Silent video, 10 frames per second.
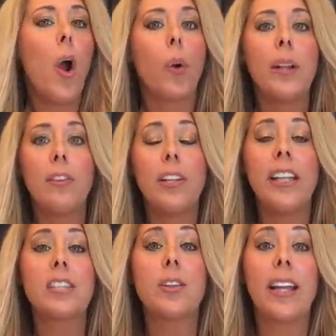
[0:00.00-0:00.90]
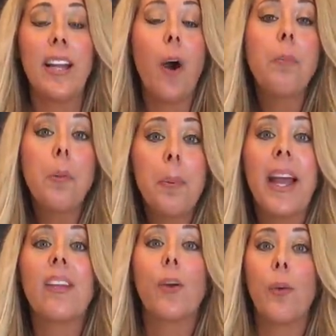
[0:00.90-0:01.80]
or whatever you need so I can help you
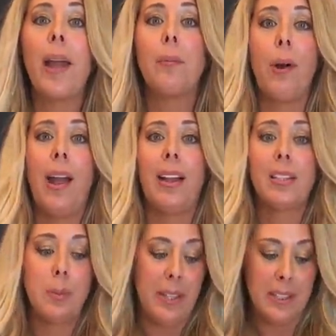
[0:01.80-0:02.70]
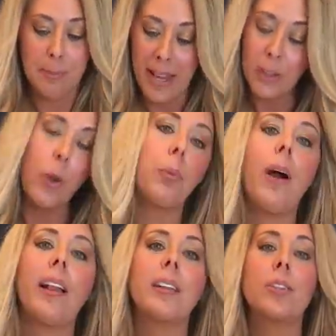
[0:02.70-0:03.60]
pick the right products because medical
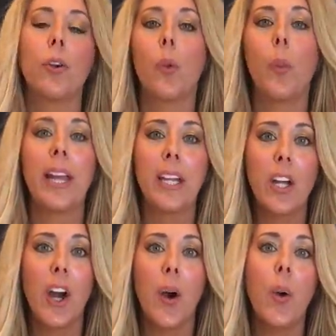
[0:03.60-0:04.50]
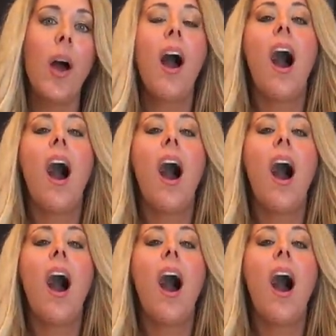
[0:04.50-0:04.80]
products are the way to go.